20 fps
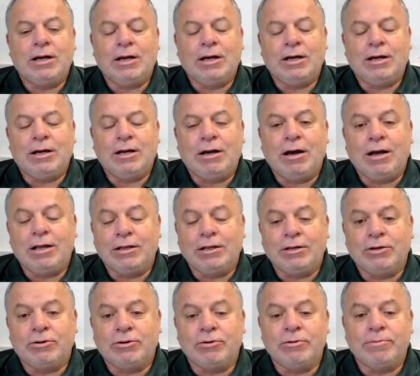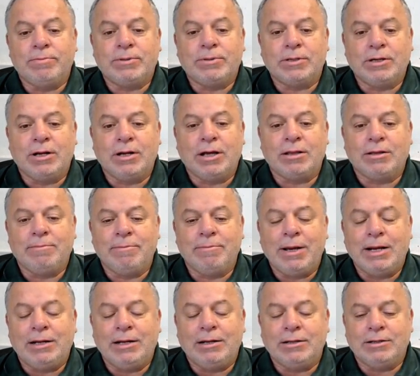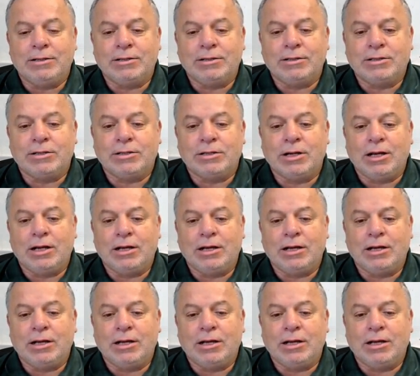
island groups and other mainland